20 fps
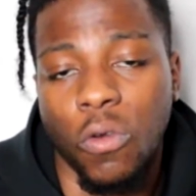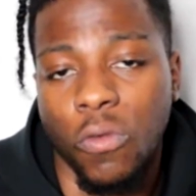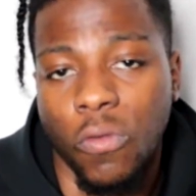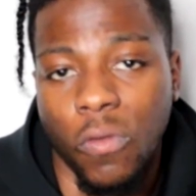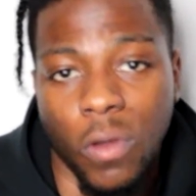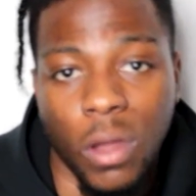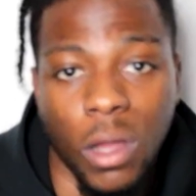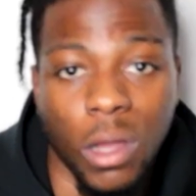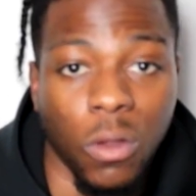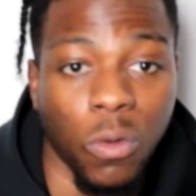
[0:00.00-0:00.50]

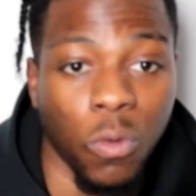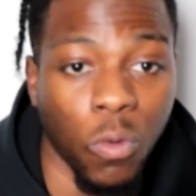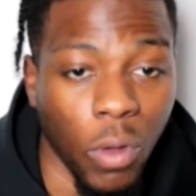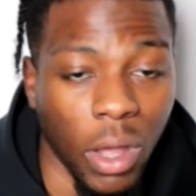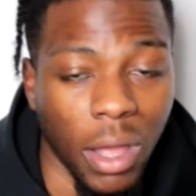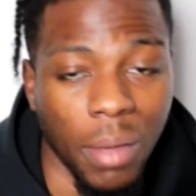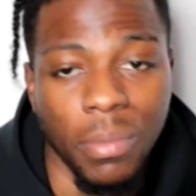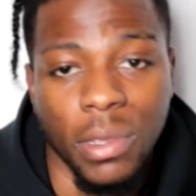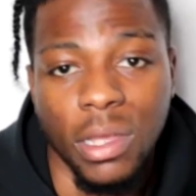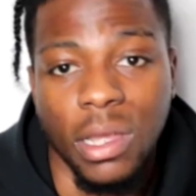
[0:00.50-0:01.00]
for
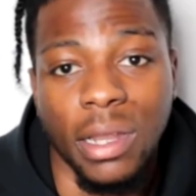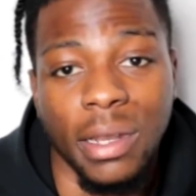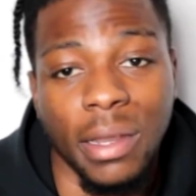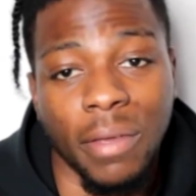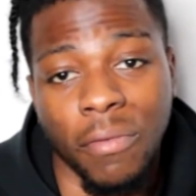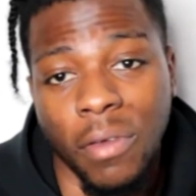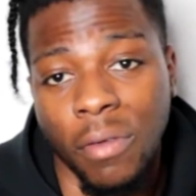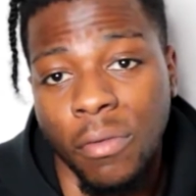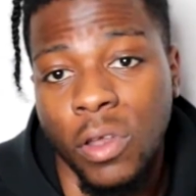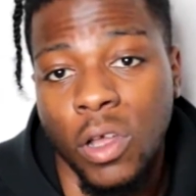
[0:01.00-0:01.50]
quite a bit, and they're
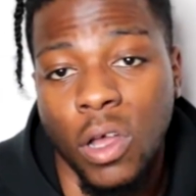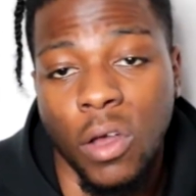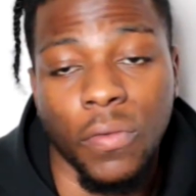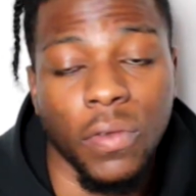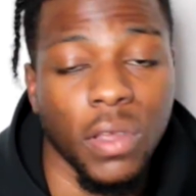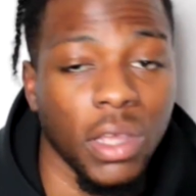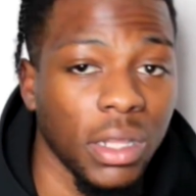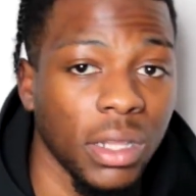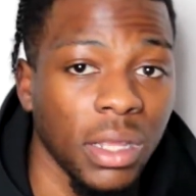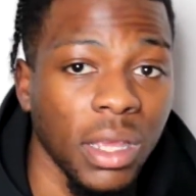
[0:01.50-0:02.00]
very
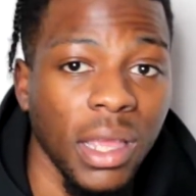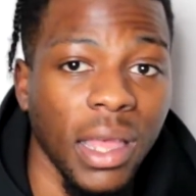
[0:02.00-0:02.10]
coveted.